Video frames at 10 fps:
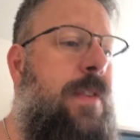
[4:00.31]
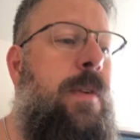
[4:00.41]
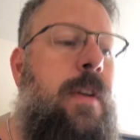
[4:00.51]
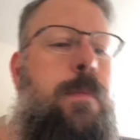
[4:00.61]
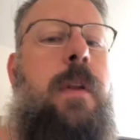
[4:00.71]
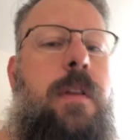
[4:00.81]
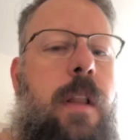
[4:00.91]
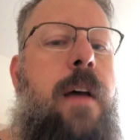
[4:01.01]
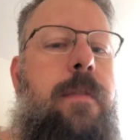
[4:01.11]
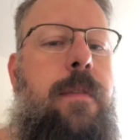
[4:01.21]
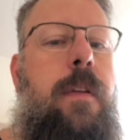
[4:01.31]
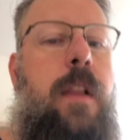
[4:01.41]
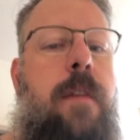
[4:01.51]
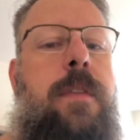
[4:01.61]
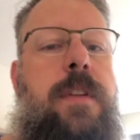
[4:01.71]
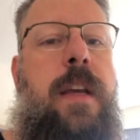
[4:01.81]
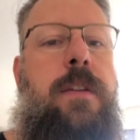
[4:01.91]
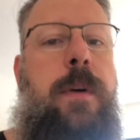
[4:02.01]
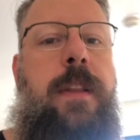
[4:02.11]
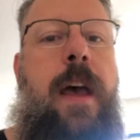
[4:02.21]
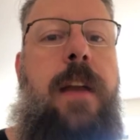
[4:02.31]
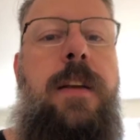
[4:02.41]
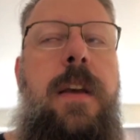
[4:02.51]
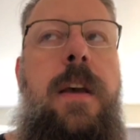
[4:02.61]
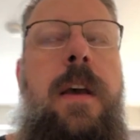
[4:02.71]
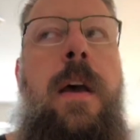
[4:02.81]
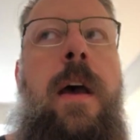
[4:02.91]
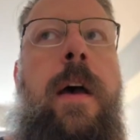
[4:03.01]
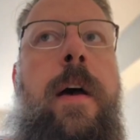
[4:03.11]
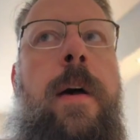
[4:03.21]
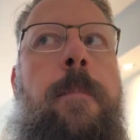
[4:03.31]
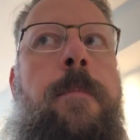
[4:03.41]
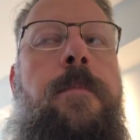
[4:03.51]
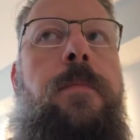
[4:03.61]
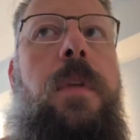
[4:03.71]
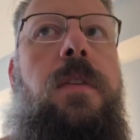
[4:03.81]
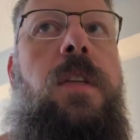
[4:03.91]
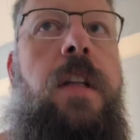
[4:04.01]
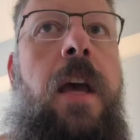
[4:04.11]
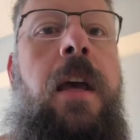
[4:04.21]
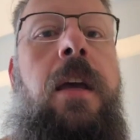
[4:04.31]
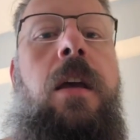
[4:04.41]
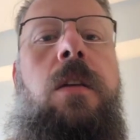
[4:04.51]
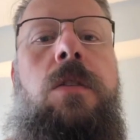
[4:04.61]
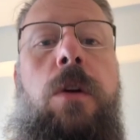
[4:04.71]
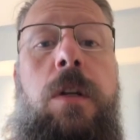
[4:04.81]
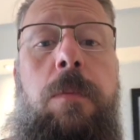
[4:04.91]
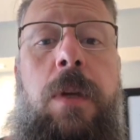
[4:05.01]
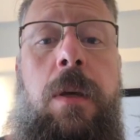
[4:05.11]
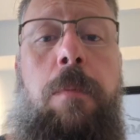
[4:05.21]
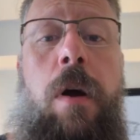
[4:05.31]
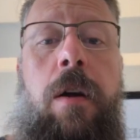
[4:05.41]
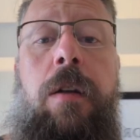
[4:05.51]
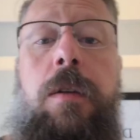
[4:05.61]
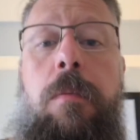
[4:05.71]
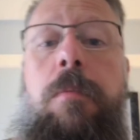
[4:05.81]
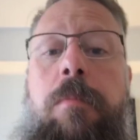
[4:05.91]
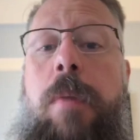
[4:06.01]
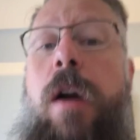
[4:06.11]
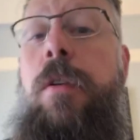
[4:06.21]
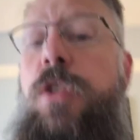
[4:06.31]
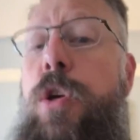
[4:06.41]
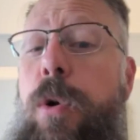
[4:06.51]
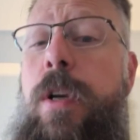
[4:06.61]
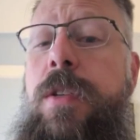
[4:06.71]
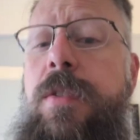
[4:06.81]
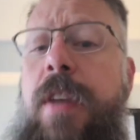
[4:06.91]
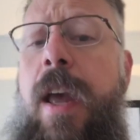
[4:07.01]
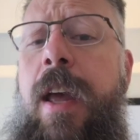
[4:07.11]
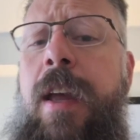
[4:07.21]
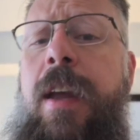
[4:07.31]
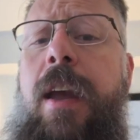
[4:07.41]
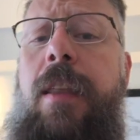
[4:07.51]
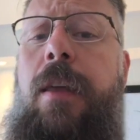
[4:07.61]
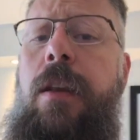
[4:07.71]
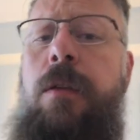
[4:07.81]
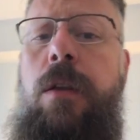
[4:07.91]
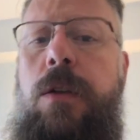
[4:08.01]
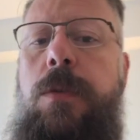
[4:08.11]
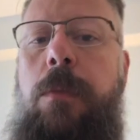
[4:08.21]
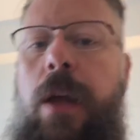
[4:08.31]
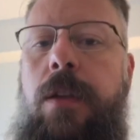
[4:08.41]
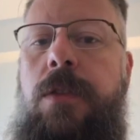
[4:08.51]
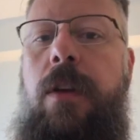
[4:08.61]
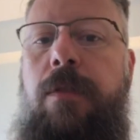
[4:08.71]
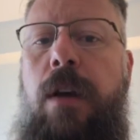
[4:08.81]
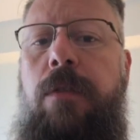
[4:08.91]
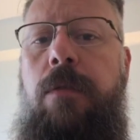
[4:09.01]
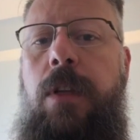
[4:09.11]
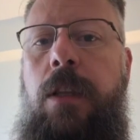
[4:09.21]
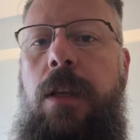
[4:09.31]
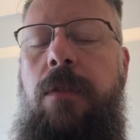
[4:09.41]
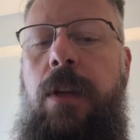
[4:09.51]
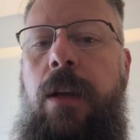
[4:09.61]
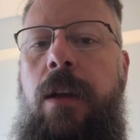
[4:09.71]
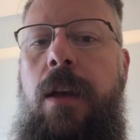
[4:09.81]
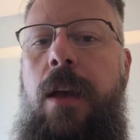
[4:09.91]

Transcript: so I spent a lot of the day doing that. Today is going to be part tourist day, and then there's some plans that I've got in the evening.